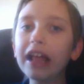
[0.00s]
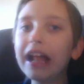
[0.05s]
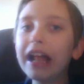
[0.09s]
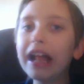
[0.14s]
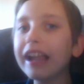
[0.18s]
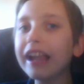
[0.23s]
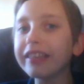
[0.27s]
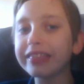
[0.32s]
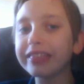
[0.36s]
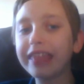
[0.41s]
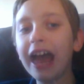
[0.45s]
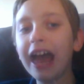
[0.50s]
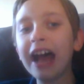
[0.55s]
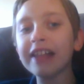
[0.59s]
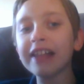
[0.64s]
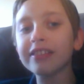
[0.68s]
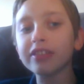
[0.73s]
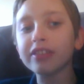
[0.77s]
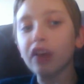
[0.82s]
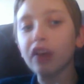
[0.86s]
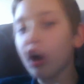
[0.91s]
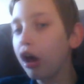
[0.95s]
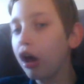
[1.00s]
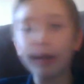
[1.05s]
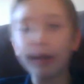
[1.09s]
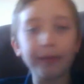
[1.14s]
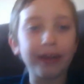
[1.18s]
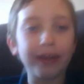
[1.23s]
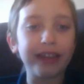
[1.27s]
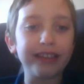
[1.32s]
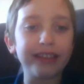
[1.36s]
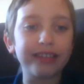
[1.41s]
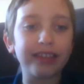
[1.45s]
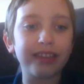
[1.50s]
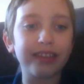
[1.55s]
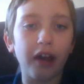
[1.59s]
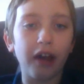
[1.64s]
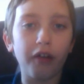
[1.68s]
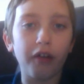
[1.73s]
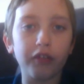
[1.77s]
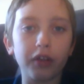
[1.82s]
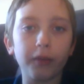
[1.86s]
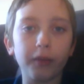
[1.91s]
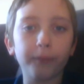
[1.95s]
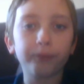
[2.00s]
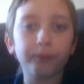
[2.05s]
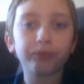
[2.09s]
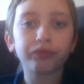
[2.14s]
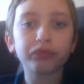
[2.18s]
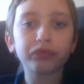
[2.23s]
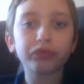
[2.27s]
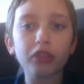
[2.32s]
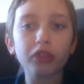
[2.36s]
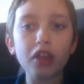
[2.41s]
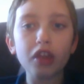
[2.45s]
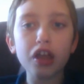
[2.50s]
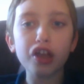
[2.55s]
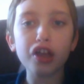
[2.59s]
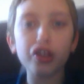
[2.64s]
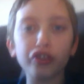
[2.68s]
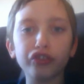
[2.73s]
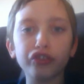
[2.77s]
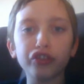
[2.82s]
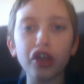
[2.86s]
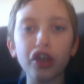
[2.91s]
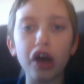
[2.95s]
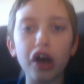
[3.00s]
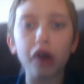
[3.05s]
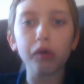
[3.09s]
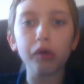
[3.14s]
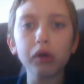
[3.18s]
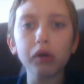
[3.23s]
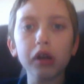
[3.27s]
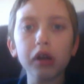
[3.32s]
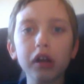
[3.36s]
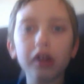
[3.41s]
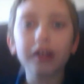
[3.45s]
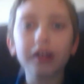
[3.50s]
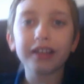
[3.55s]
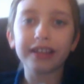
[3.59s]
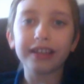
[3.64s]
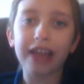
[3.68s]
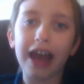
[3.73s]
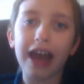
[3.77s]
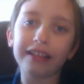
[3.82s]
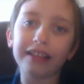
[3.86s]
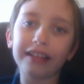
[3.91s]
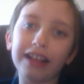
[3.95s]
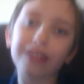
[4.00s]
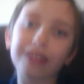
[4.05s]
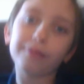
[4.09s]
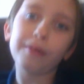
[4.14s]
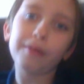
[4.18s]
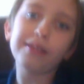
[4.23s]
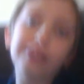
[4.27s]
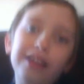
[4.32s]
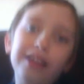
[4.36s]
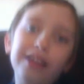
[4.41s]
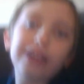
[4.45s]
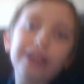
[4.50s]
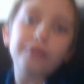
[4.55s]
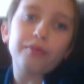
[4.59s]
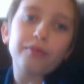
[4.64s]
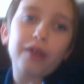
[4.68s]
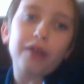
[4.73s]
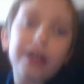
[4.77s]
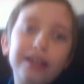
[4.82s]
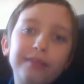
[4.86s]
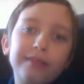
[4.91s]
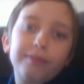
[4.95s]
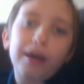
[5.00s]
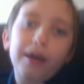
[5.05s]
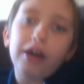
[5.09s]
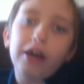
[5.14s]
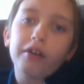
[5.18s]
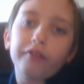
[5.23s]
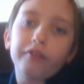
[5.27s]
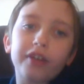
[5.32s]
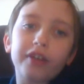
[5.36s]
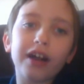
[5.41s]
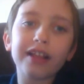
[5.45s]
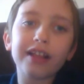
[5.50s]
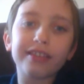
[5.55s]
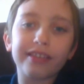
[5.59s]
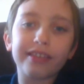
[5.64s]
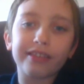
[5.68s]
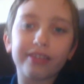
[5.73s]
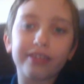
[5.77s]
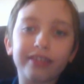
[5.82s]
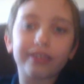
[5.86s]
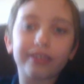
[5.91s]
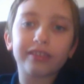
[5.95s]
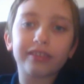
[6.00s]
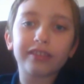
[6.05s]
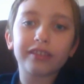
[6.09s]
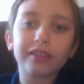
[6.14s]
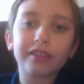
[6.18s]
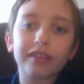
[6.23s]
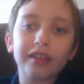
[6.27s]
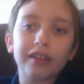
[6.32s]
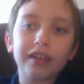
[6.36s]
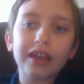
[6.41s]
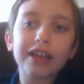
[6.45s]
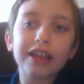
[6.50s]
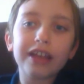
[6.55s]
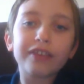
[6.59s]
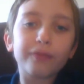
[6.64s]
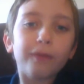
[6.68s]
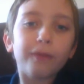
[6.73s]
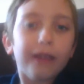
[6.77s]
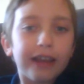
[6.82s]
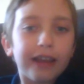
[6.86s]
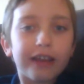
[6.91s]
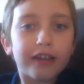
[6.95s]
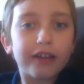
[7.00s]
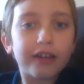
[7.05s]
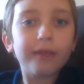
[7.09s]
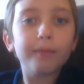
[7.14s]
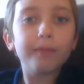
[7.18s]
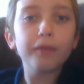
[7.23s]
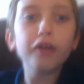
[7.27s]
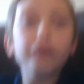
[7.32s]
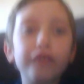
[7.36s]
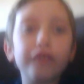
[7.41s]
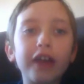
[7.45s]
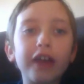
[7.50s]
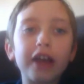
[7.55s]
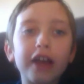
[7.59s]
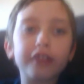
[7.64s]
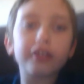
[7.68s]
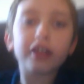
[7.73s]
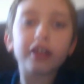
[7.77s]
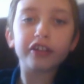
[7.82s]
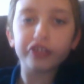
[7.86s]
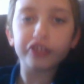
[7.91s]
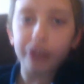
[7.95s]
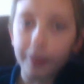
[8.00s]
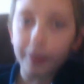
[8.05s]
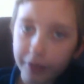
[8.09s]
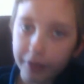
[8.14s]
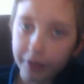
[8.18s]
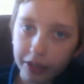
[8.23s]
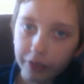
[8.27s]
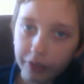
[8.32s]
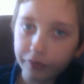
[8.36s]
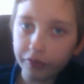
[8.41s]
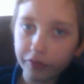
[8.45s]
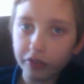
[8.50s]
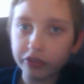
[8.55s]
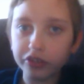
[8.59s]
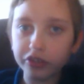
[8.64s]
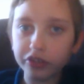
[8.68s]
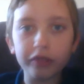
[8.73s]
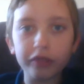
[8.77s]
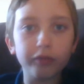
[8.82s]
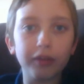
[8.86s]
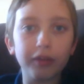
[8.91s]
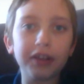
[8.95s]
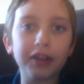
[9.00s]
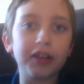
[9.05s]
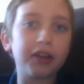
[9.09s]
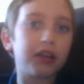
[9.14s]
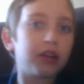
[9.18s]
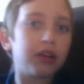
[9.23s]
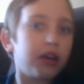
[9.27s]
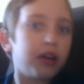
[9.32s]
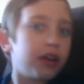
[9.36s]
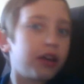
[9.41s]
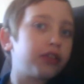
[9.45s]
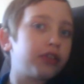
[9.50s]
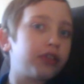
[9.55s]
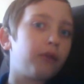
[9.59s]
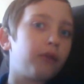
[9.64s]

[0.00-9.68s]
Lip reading: So, yeah, that's basically what Battle of Gods is. It's really a good movie. I saw the Japanese version, really good. So, let's move on to the updates.